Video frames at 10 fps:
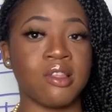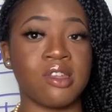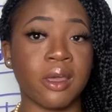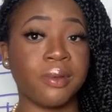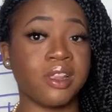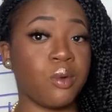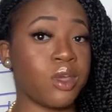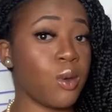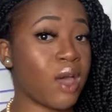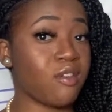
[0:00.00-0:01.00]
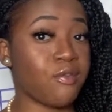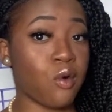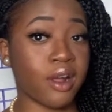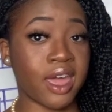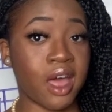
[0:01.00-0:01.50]
Typically when you have a
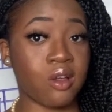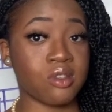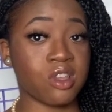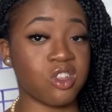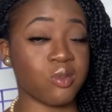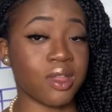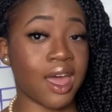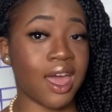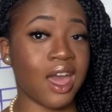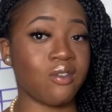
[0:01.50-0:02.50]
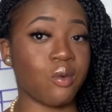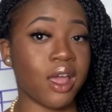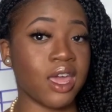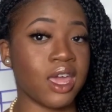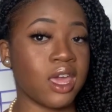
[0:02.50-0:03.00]
4 count, such as what I have
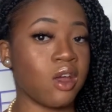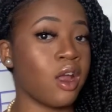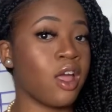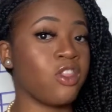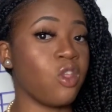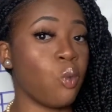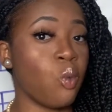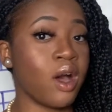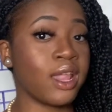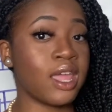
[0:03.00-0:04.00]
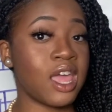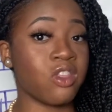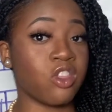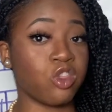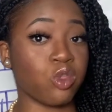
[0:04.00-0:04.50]
right here, the 1
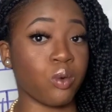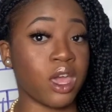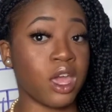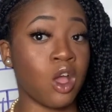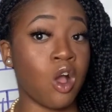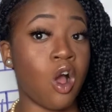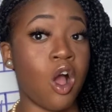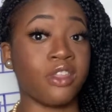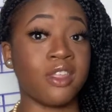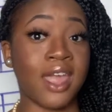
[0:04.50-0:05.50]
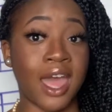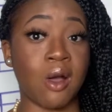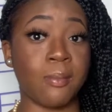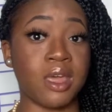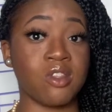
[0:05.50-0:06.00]
and the 3 are the
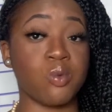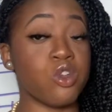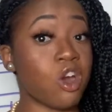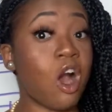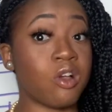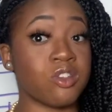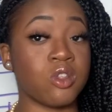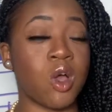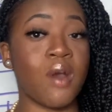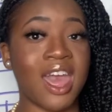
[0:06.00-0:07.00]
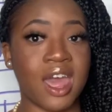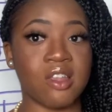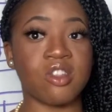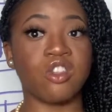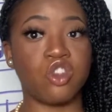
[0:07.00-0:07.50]
downbeats, which are also known
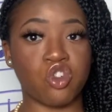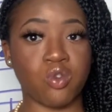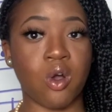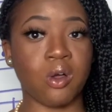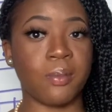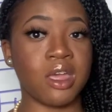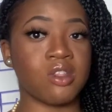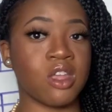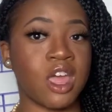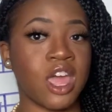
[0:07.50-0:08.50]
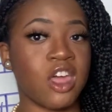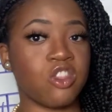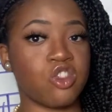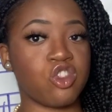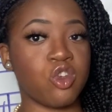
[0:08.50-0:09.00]
as the stronger beats. And
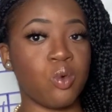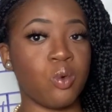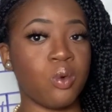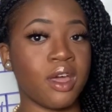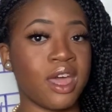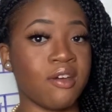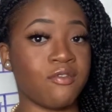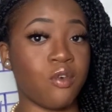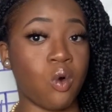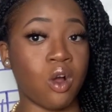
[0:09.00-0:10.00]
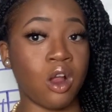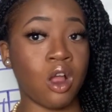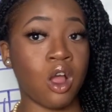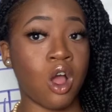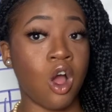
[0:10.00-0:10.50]
the 2 and 4
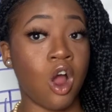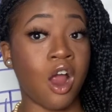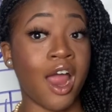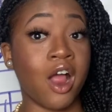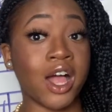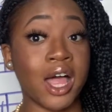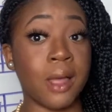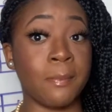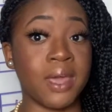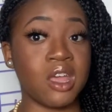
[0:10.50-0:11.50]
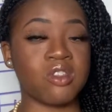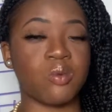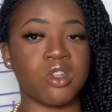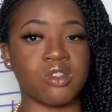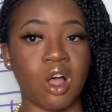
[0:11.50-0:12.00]
are our upbeats,
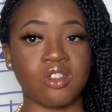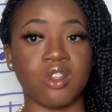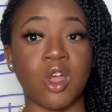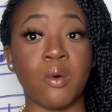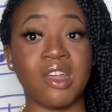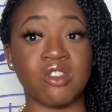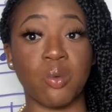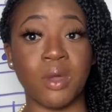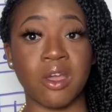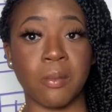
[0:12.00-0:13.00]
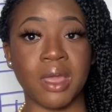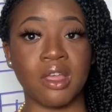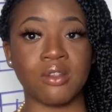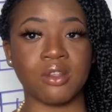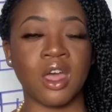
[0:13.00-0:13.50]
which is also known as the weaker
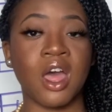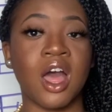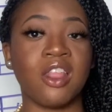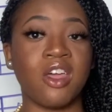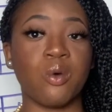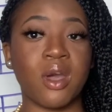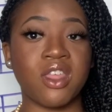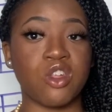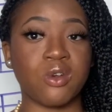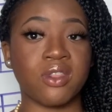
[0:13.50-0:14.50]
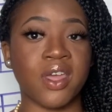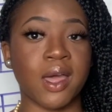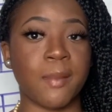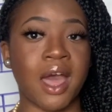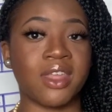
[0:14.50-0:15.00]
beats. Another way that you could think
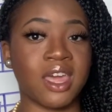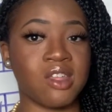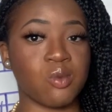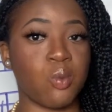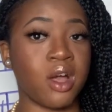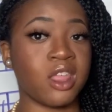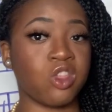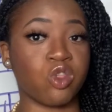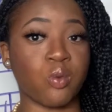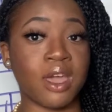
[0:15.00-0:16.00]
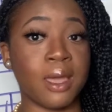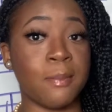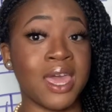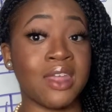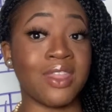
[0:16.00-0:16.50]
about it is 1 and 3
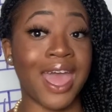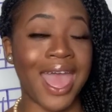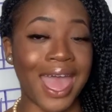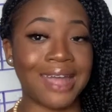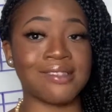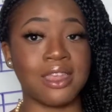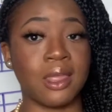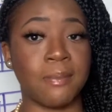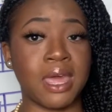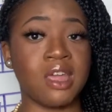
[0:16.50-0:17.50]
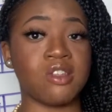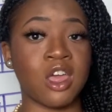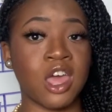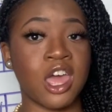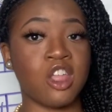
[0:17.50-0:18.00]
being the accented beats
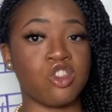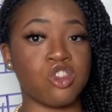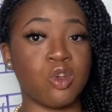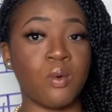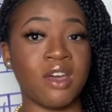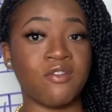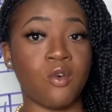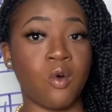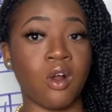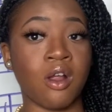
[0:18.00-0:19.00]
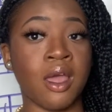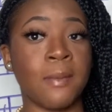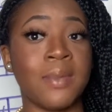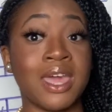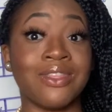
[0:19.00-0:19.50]
and 2 and 4
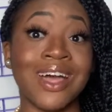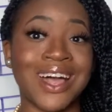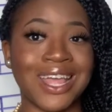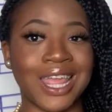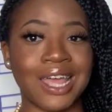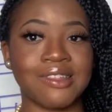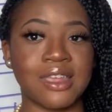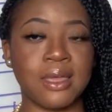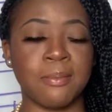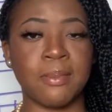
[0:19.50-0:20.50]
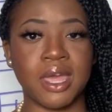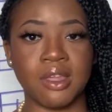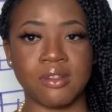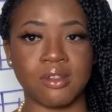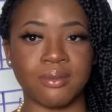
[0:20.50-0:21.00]
being the unaccented
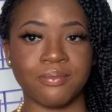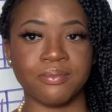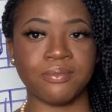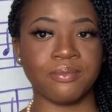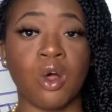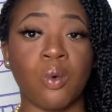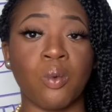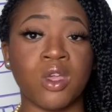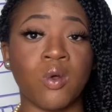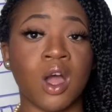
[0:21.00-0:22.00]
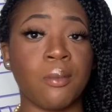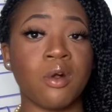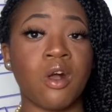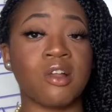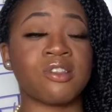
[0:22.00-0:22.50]
beats. So when you come
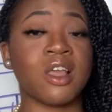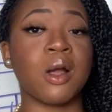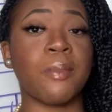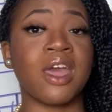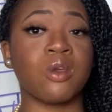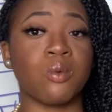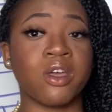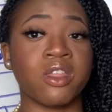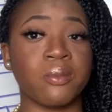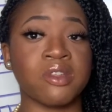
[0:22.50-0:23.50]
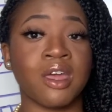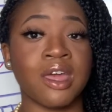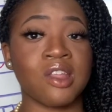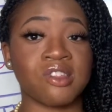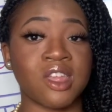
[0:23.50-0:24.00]
across syncopated rhythms,
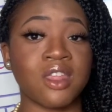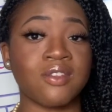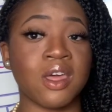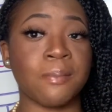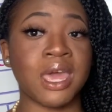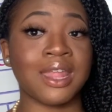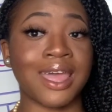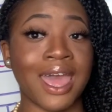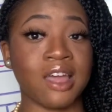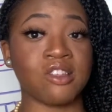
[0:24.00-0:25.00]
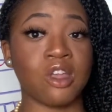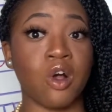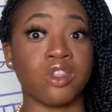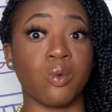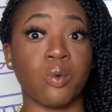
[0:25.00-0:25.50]
instead of there being an accent
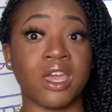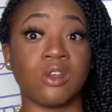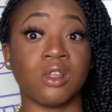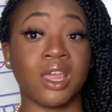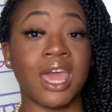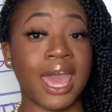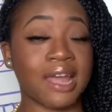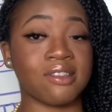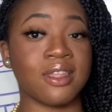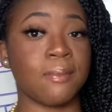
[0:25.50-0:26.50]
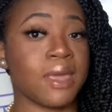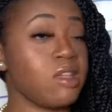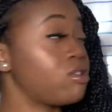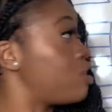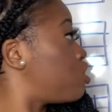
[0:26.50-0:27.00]
on the regularly accented
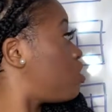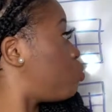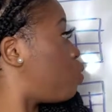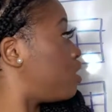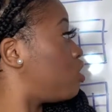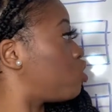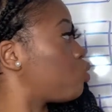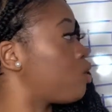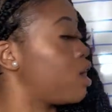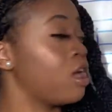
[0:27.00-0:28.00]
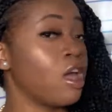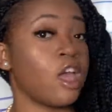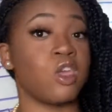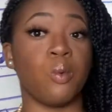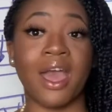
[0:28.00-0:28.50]
beats such as 1 and 3,
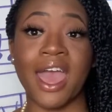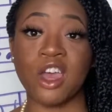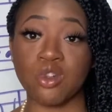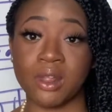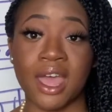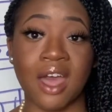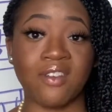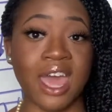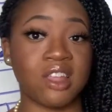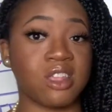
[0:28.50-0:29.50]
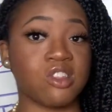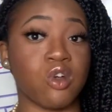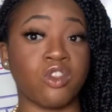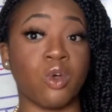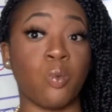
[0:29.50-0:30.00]
you will actually have accents
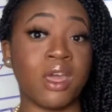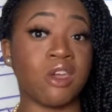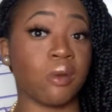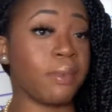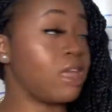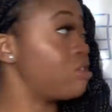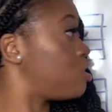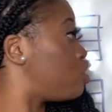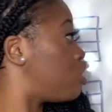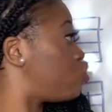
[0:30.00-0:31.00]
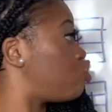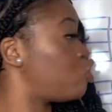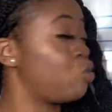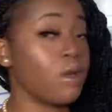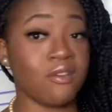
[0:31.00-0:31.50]
on the weaker beats such as
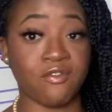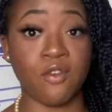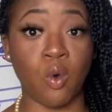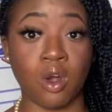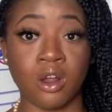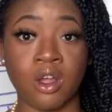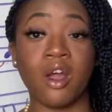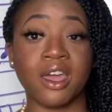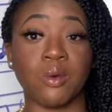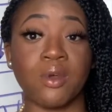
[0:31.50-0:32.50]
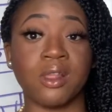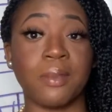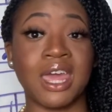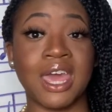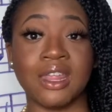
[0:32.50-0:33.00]
2 and 4. Or it could really
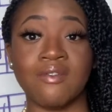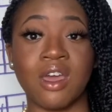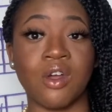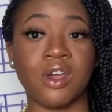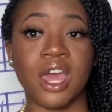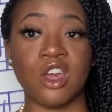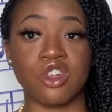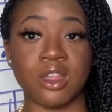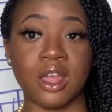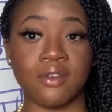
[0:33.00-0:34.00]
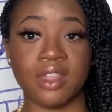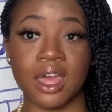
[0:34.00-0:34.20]
be any variation of